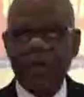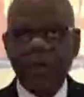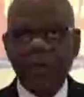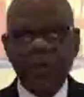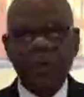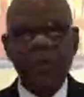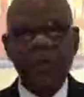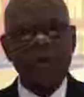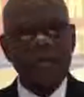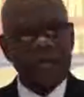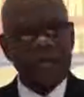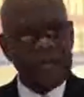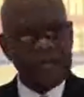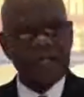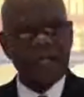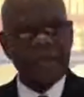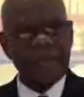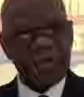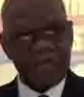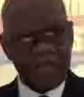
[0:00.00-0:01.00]
to all of
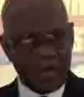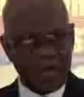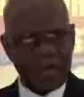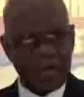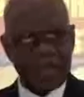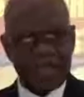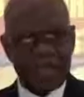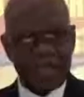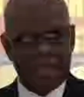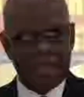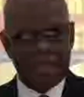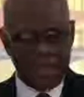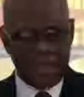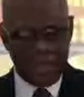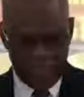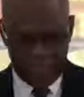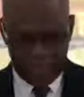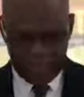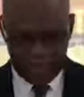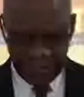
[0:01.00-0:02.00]
these observances.
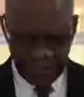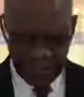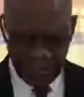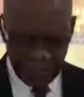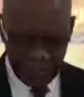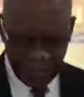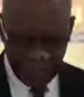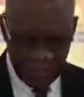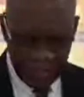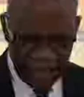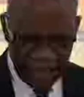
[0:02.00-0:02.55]
So